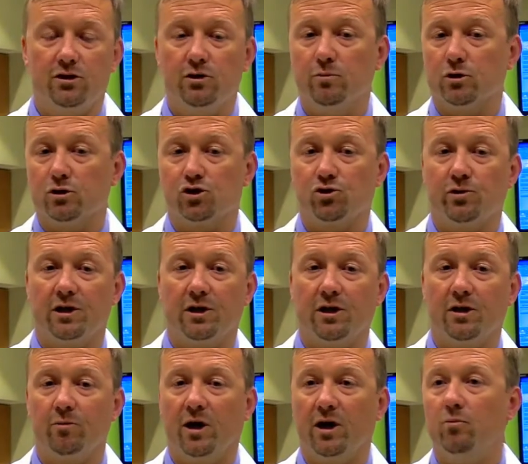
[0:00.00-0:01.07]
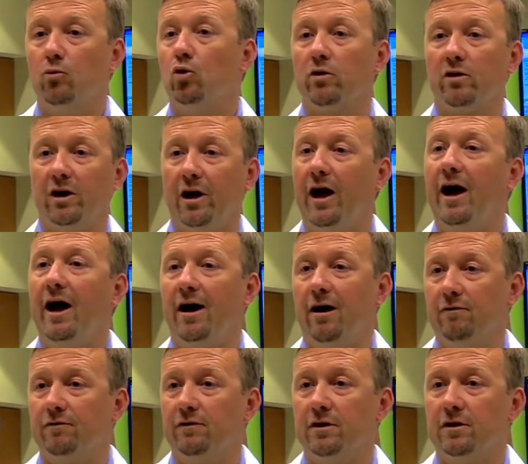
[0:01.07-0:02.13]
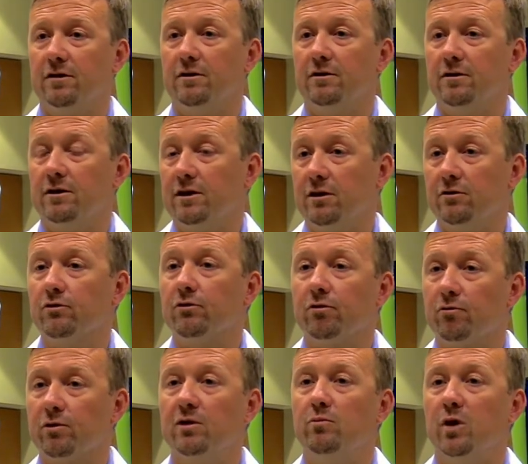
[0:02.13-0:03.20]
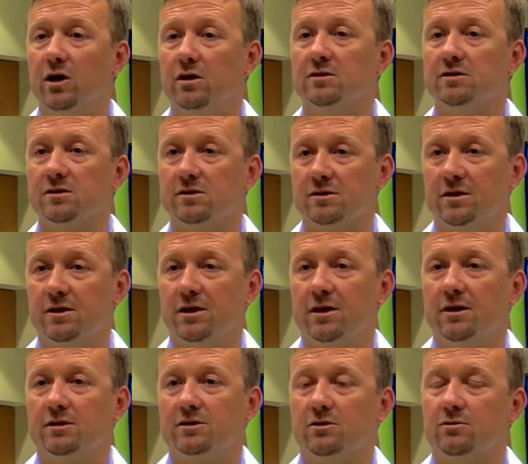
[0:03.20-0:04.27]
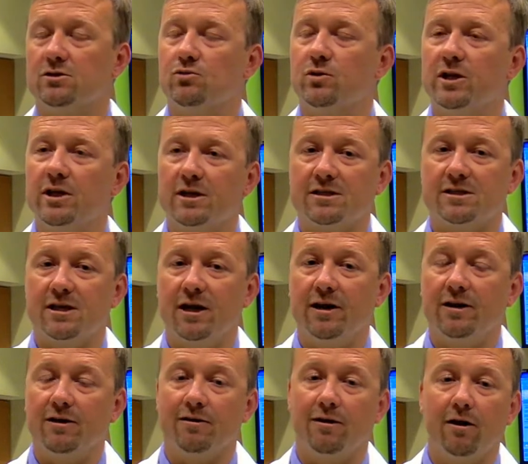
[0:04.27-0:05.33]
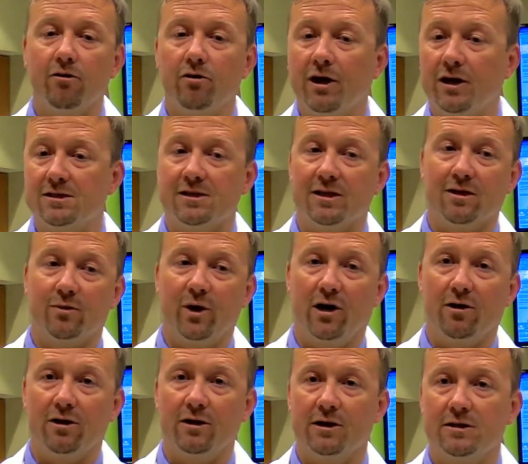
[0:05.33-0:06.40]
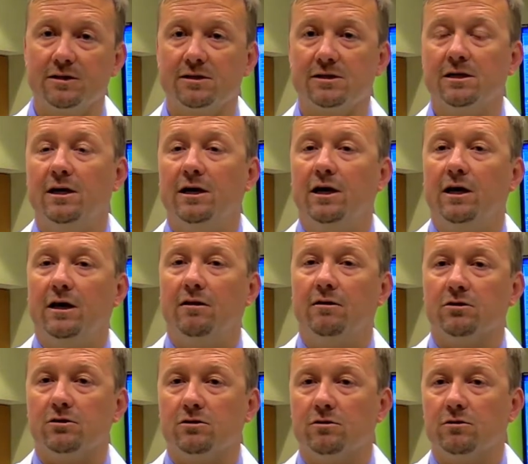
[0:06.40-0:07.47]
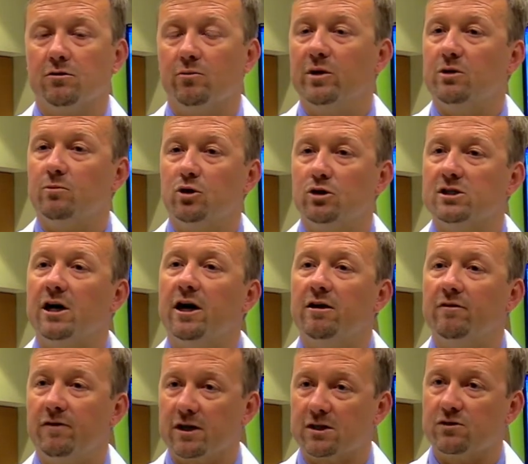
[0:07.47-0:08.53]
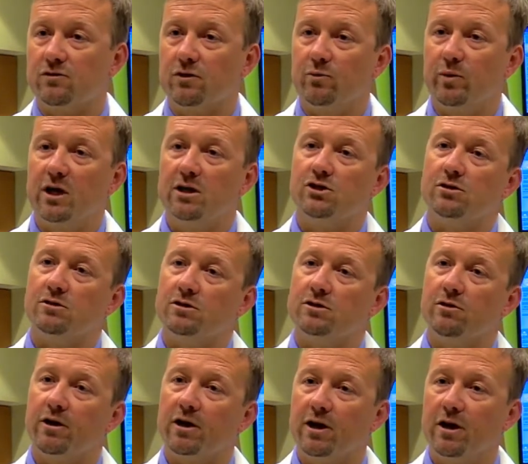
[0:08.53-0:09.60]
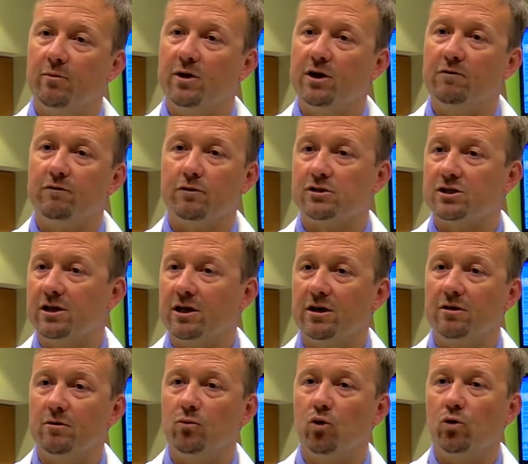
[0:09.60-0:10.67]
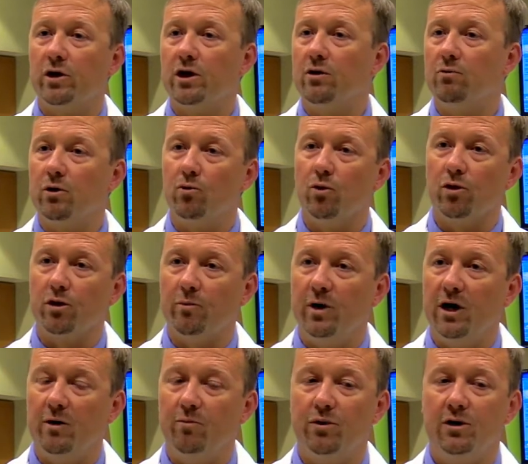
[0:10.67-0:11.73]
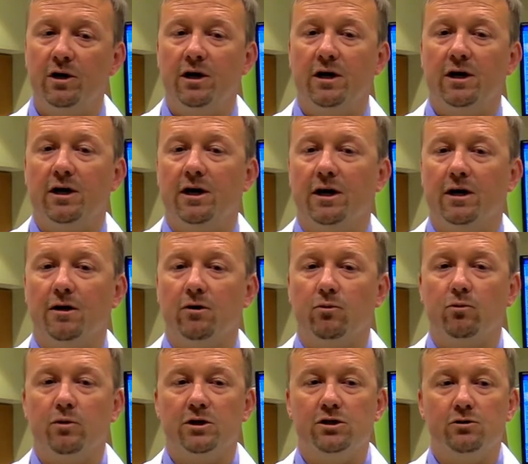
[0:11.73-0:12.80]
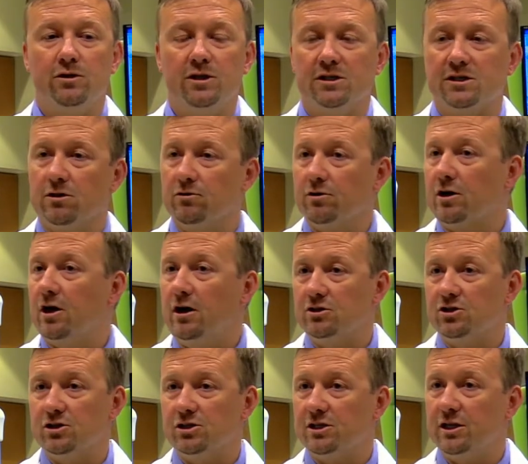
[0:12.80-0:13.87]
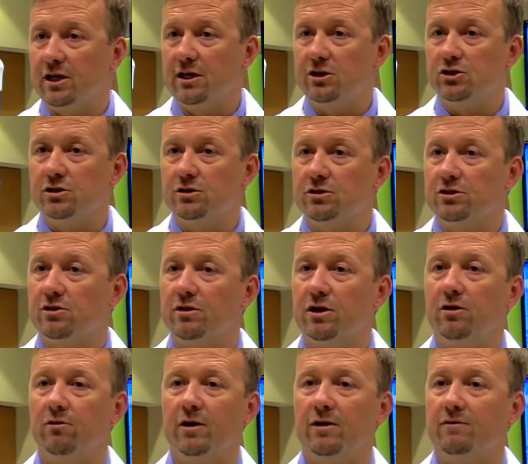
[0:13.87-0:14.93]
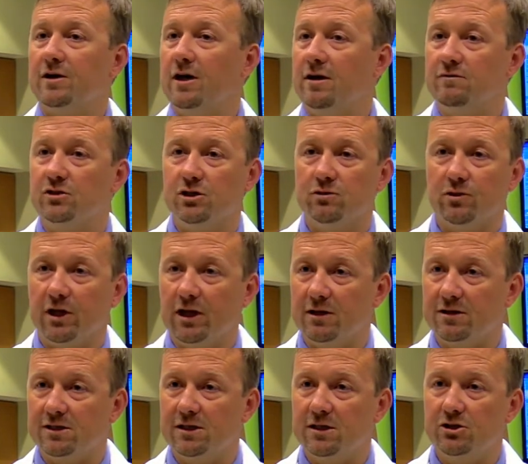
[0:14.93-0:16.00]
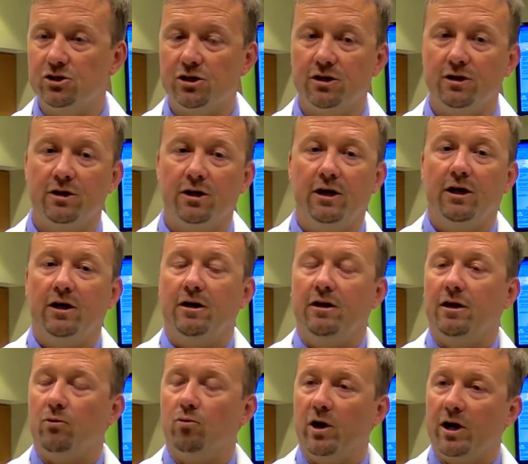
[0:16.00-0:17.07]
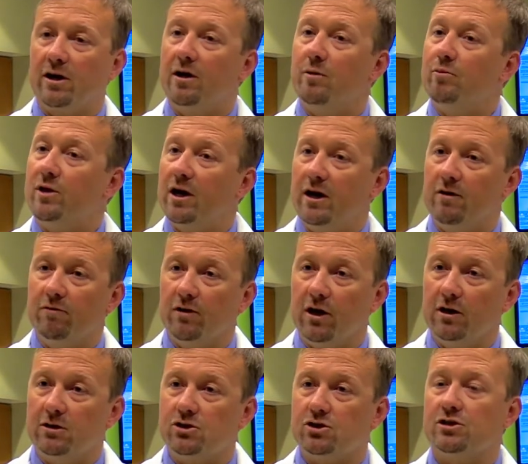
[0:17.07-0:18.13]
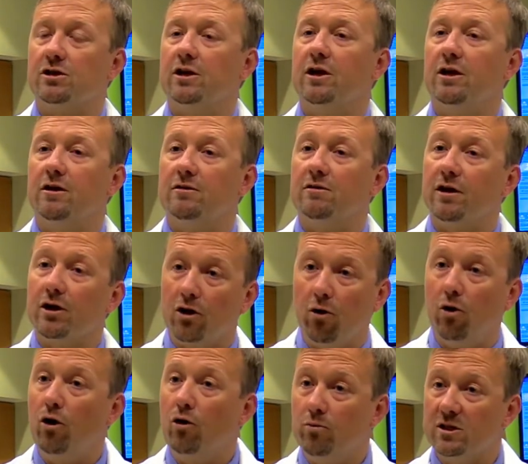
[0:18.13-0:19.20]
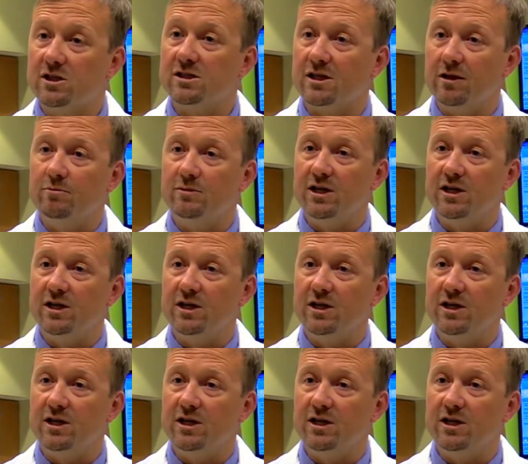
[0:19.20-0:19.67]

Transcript: tumors shrinking by more than half in, in under three months. So it's really exciting. The other nice thing about it is they're minimal side effects for the patient. So they come in first thing in the morning, we work them up, uh, we do these under conscious sedation so they don't have to have general anesthesia. They wake up, they have lunch, and they go home the same